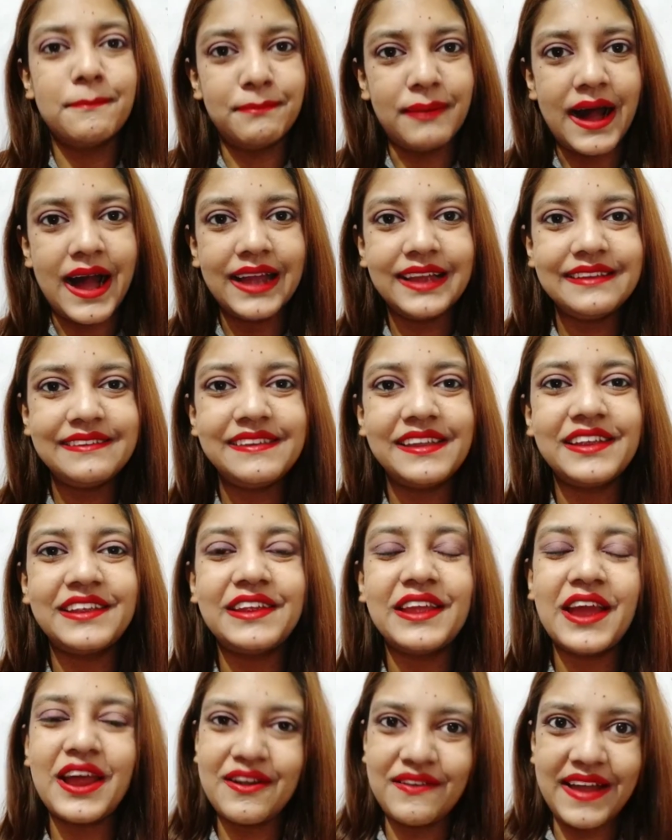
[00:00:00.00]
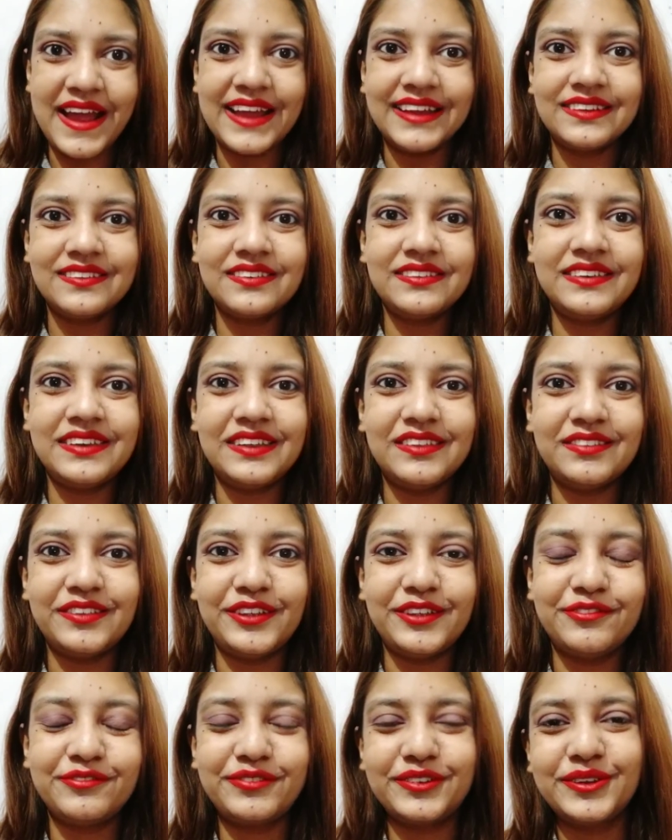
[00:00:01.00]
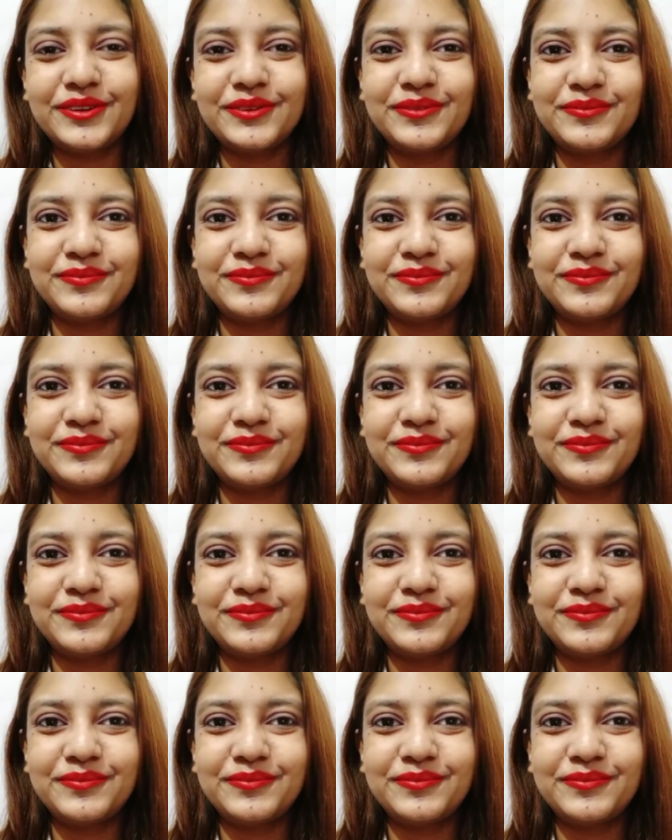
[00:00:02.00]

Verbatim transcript: Bye, take care and stay safe.